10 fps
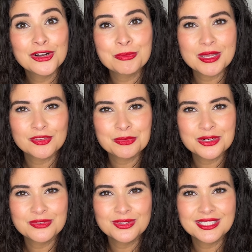Hope you have a
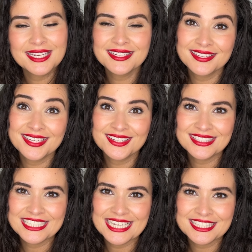beautiful day, and I'll
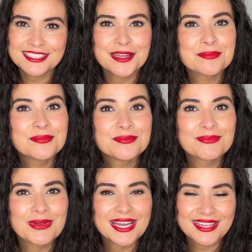see you next time.
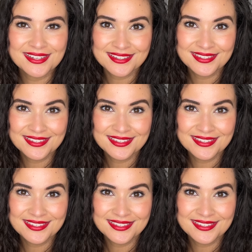Bye.